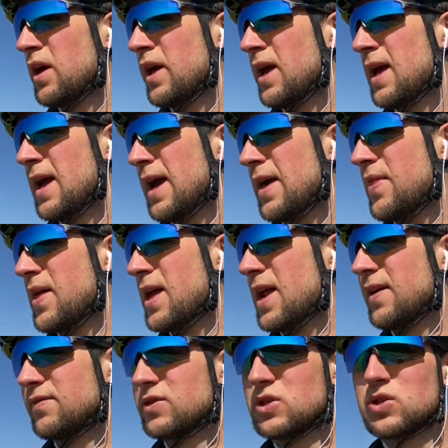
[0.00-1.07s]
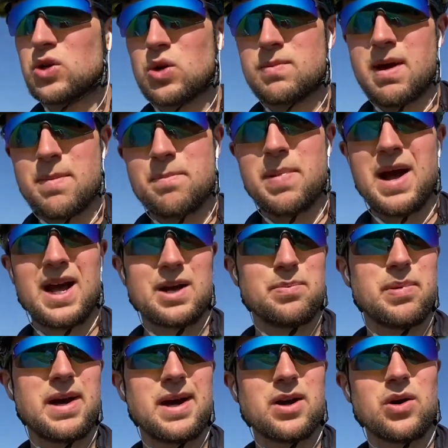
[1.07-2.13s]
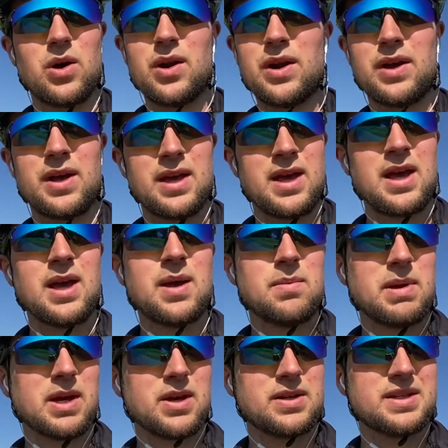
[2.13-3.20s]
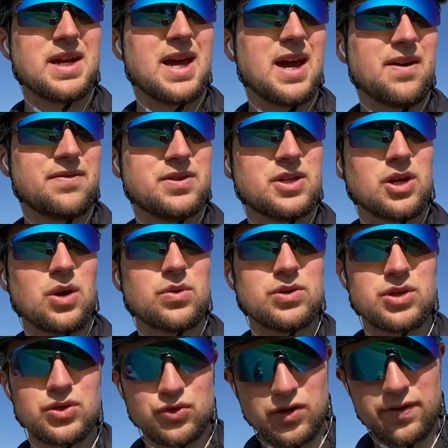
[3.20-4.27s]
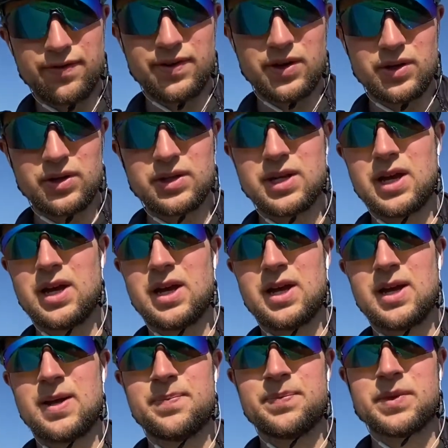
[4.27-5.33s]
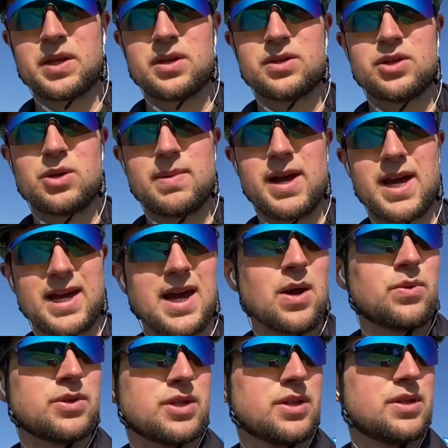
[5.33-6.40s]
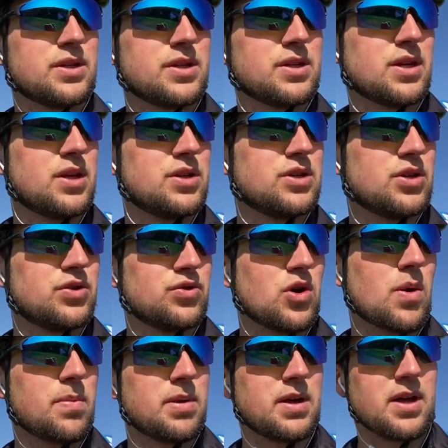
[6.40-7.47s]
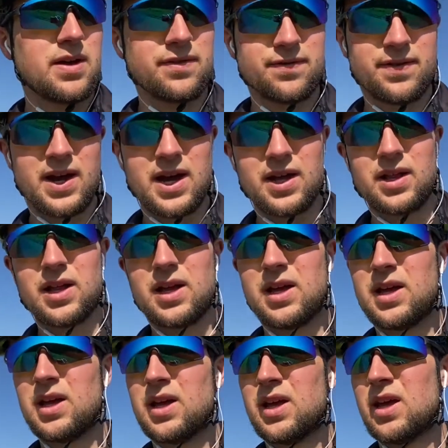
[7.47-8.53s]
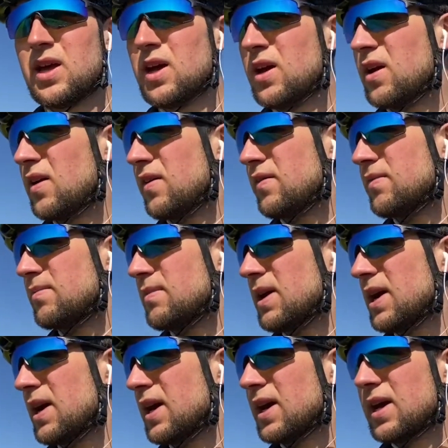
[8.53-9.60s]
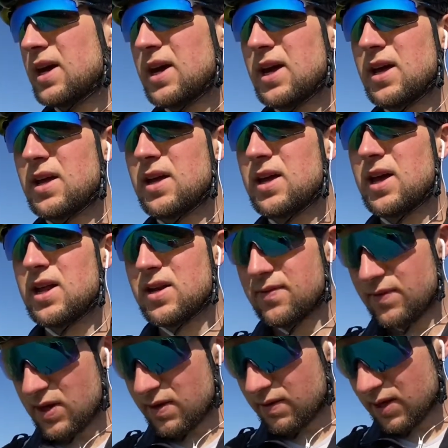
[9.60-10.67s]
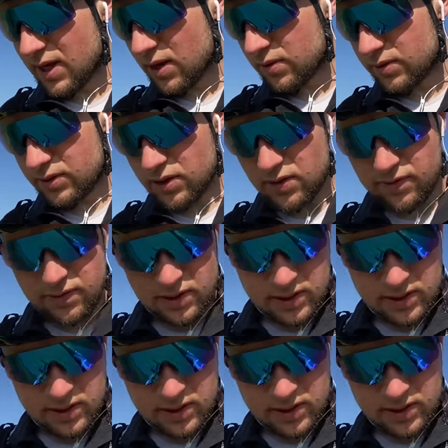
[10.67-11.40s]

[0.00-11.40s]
and then I've stuck my backpack on because I have to go to Driffield to my accountant's to drop a file of my end of year accounts off.